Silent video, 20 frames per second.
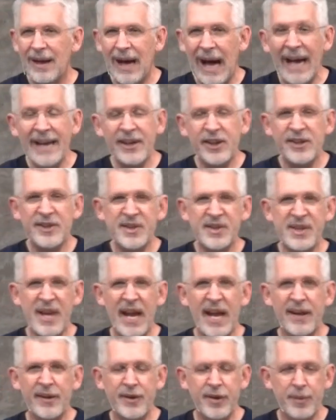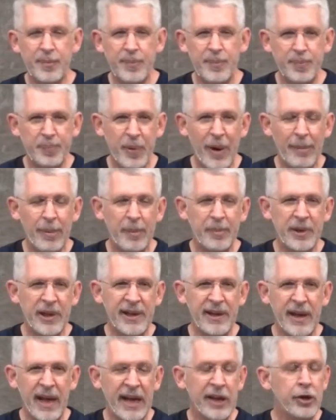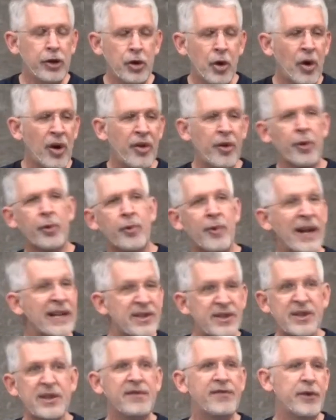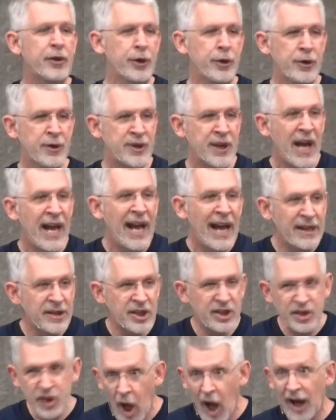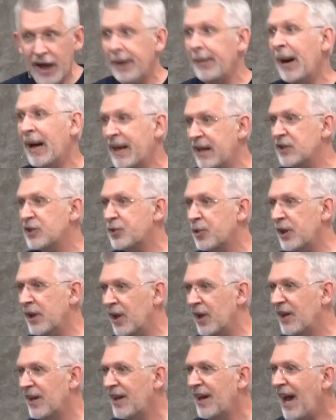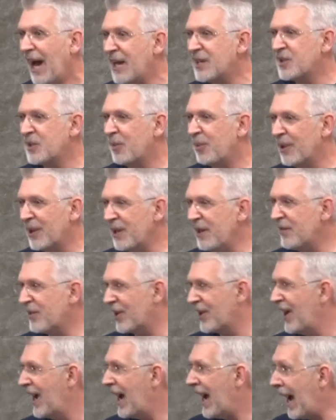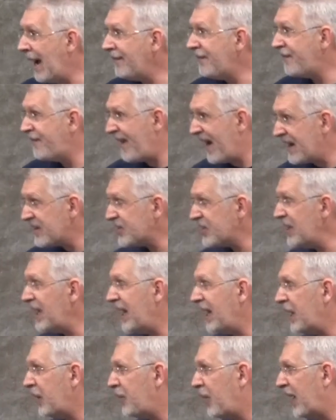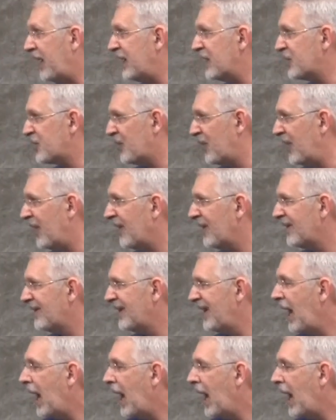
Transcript: I could stand to probably ignore the rest of news and just talk about Israel as a believer. I'm fascinated by Israel.